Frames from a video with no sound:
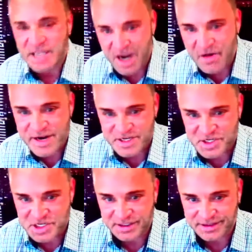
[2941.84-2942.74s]

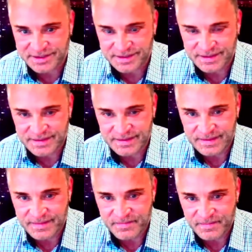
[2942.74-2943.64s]
courage.
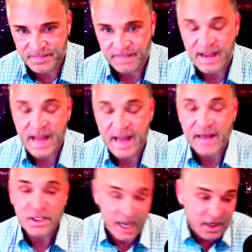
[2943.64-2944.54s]

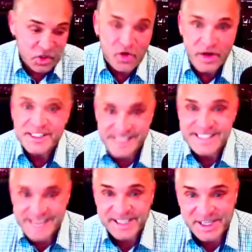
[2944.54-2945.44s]
And
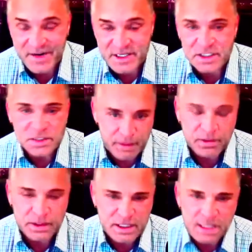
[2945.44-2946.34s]
curiosity takes courage because
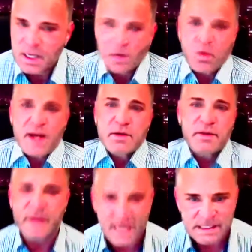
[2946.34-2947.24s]
people will say, why are
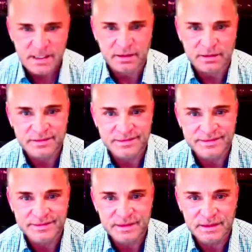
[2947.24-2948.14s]
you even asking?
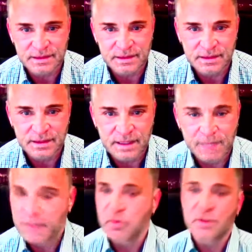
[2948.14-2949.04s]

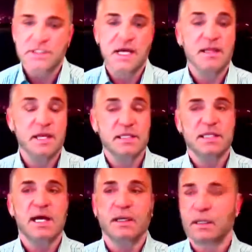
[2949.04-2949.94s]
And people will say things
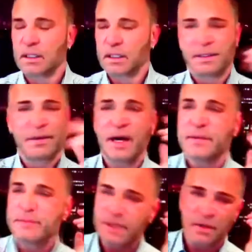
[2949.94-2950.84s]
like,
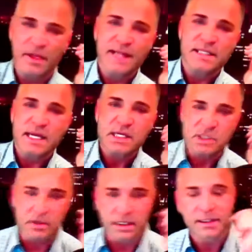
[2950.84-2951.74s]
well, that's
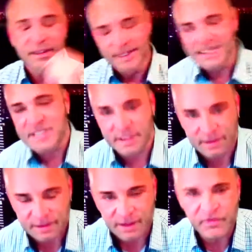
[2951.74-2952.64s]
history.
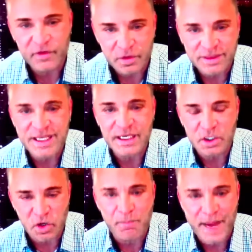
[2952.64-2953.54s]
Listen, if you think
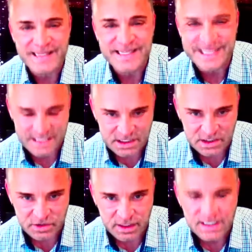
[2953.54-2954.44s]
your past is
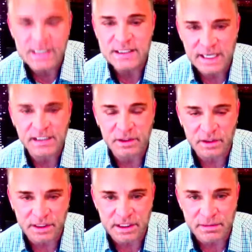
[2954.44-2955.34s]
history, take a
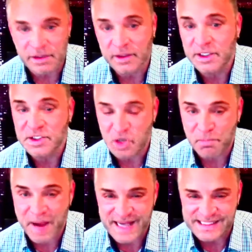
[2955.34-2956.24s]
look in the mirror because your
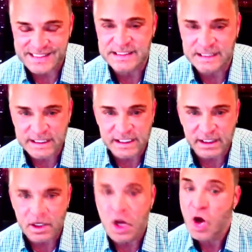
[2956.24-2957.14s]
past is
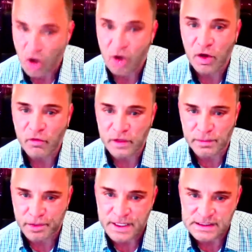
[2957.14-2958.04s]
leaking all over
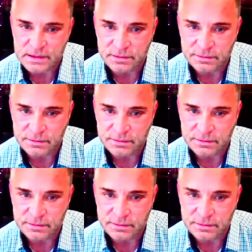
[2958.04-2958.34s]
your present.